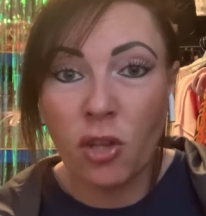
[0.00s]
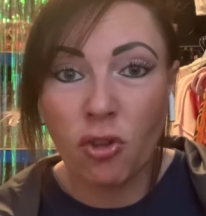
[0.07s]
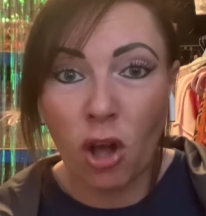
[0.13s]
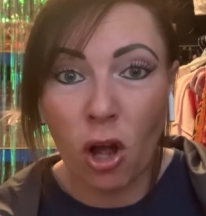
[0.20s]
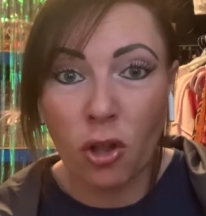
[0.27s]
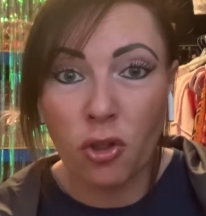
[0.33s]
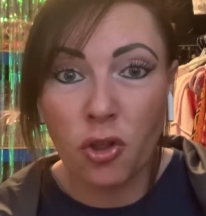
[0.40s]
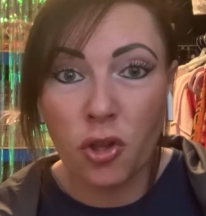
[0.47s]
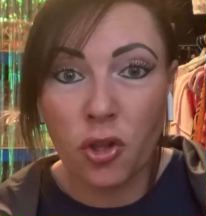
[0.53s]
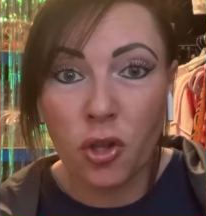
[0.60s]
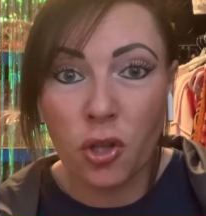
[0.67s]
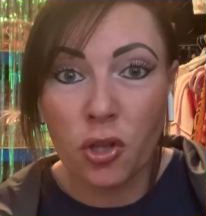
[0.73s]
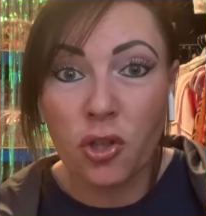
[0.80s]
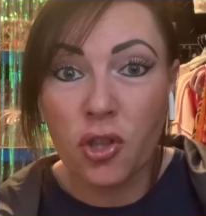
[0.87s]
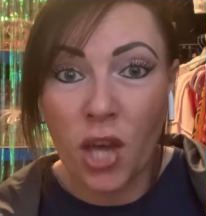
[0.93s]
Dodge
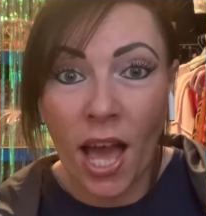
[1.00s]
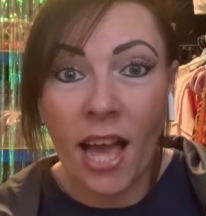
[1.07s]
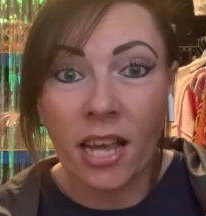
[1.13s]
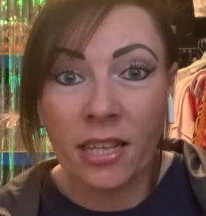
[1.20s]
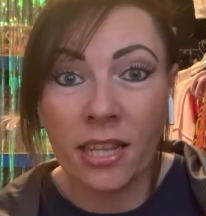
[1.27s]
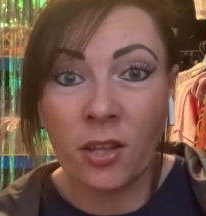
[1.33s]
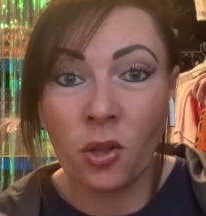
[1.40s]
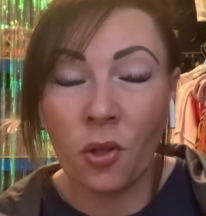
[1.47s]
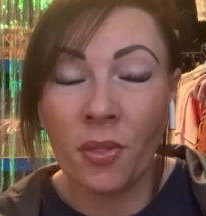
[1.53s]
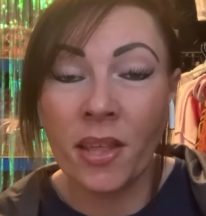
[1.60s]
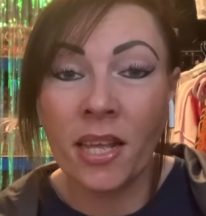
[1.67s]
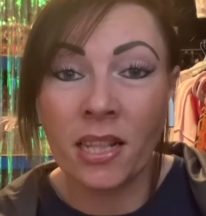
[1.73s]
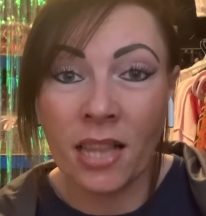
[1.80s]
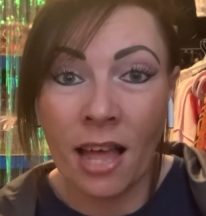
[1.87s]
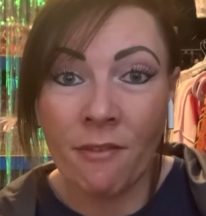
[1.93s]
checking in on the
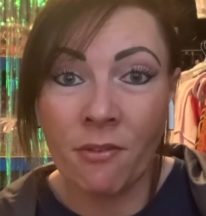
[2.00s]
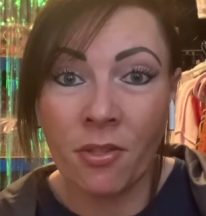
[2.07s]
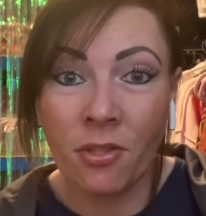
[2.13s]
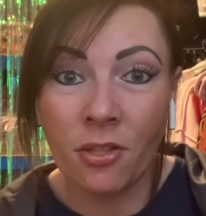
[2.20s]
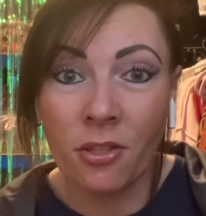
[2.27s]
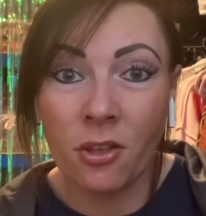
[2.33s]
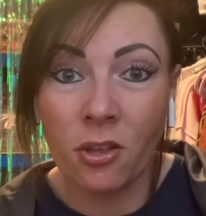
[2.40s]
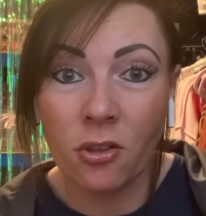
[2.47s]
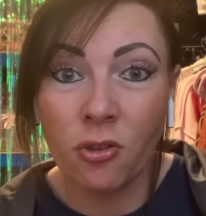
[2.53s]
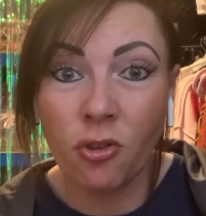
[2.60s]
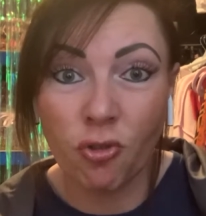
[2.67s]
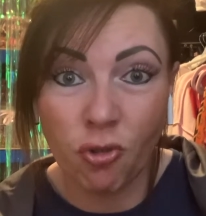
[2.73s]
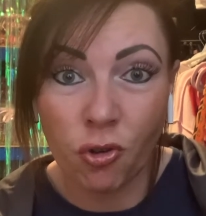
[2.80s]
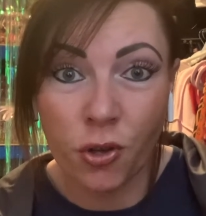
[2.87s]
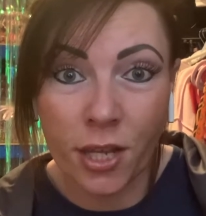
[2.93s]
11th to
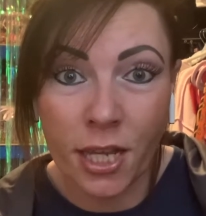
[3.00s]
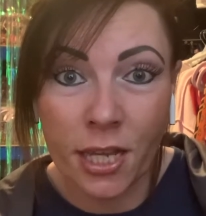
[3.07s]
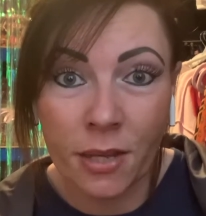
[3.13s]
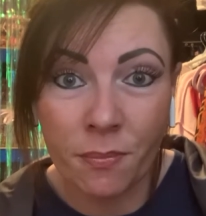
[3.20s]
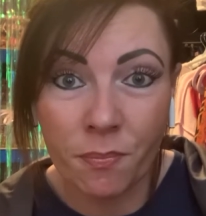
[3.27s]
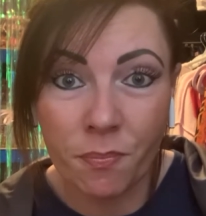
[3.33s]
Truckee.